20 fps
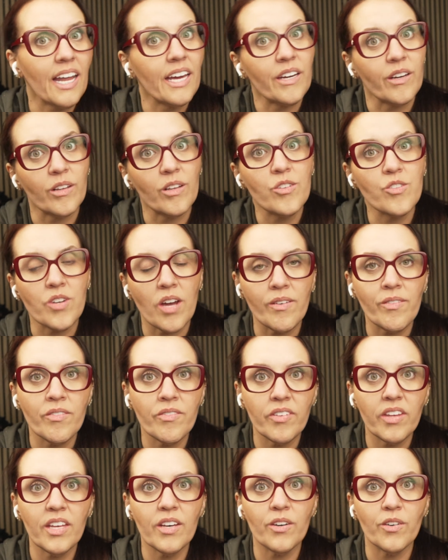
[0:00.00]
I couldn't drive
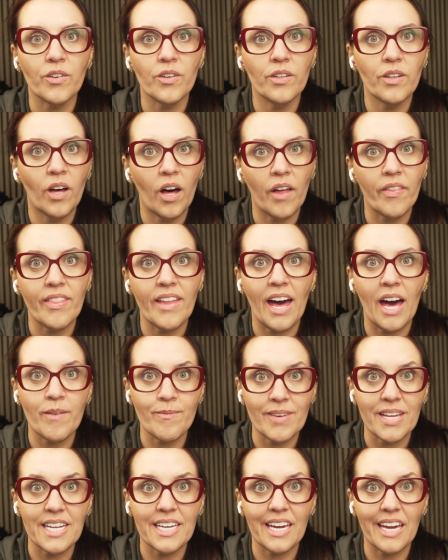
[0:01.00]
a vehicle on
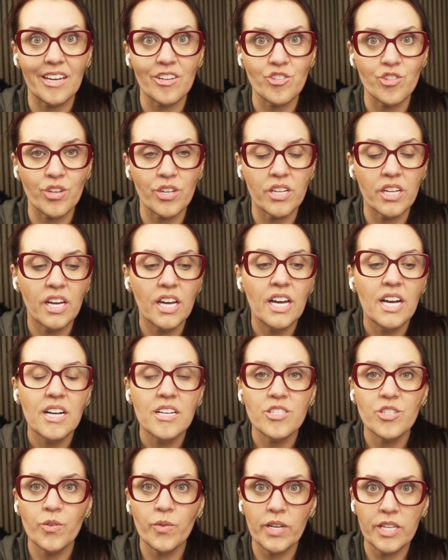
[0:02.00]
that medication.
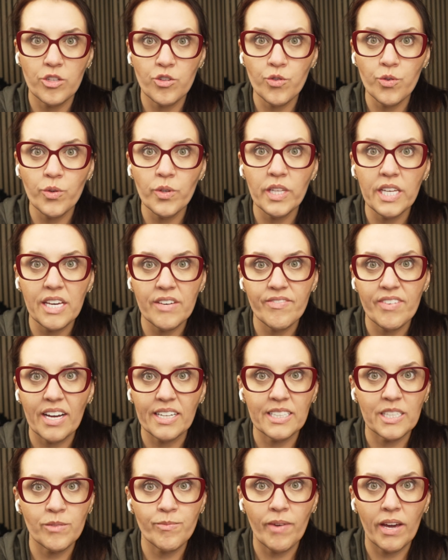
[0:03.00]
So it truly
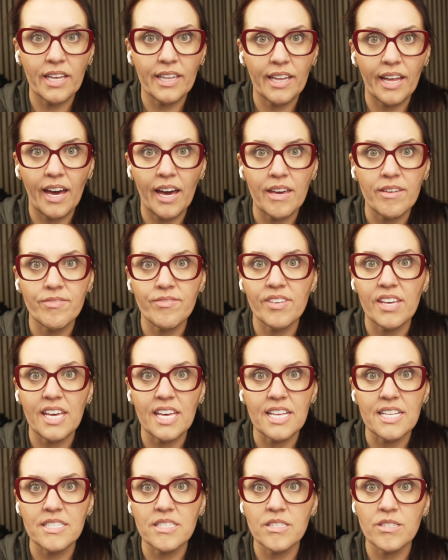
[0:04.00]
affected my life
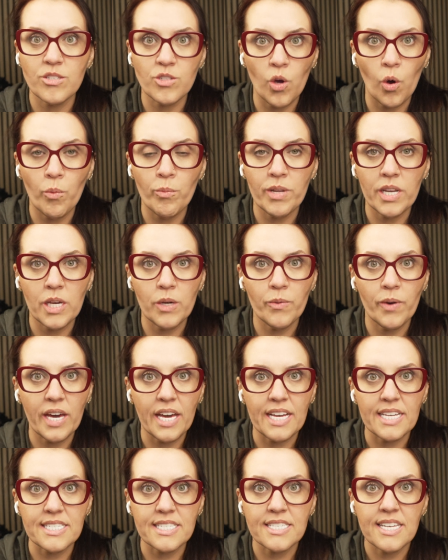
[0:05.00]
in so many
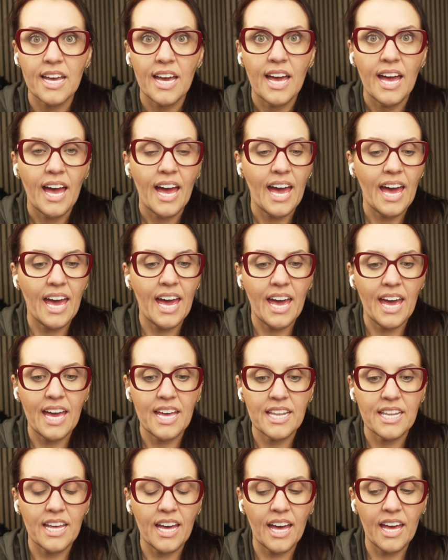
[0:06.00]
ways.
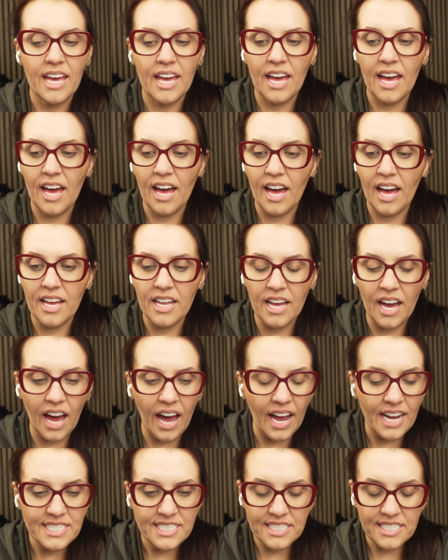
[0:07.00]
And
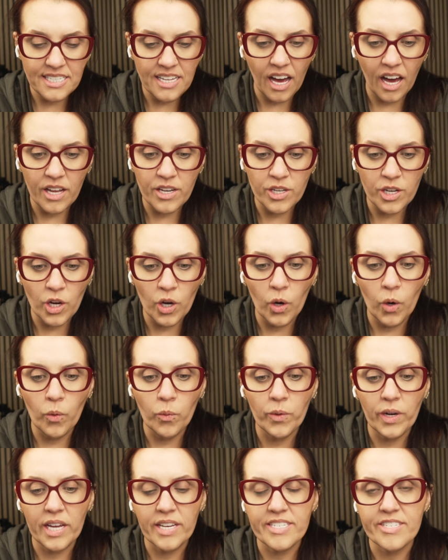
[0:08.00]
I did not know
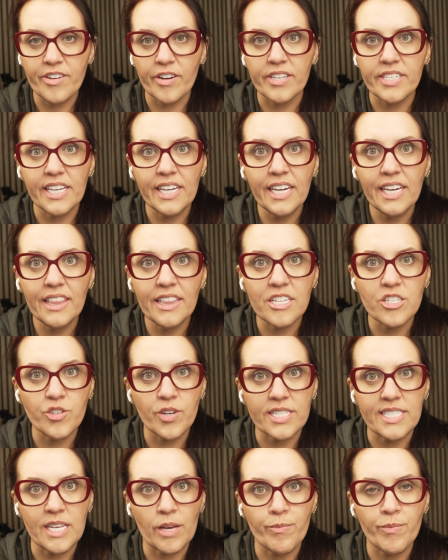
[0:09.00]
when I started taking the
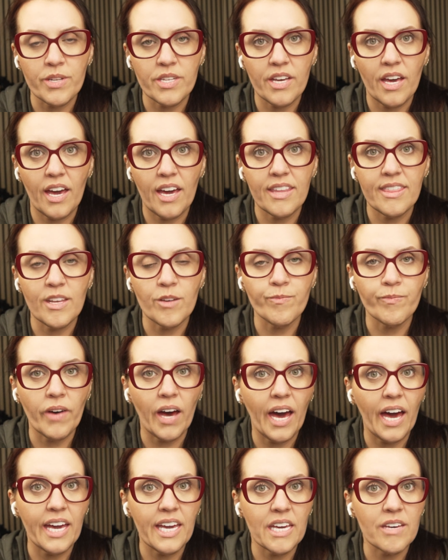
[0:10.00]
Tirzepatide that
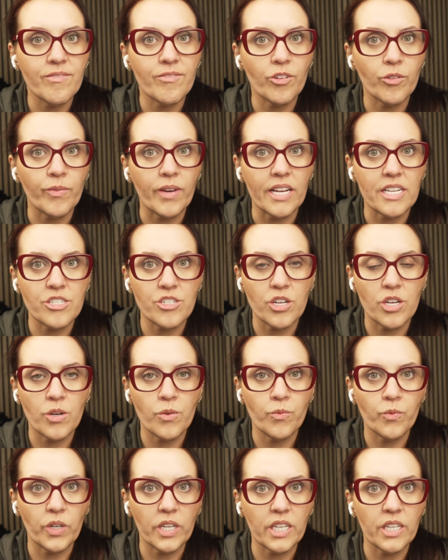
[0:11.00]
my
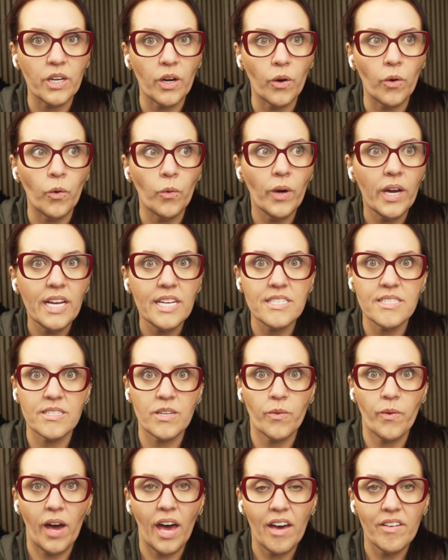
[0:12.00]
inflammation would go away
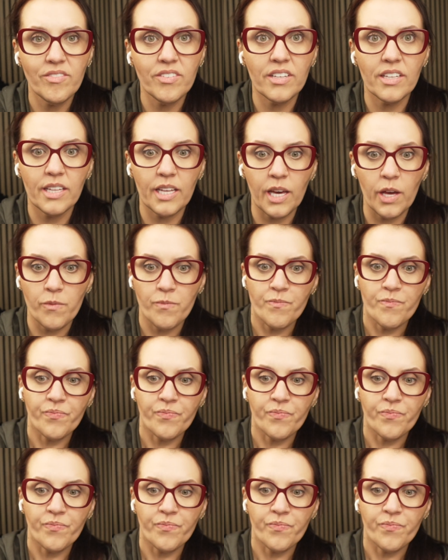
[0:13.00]
so heavily.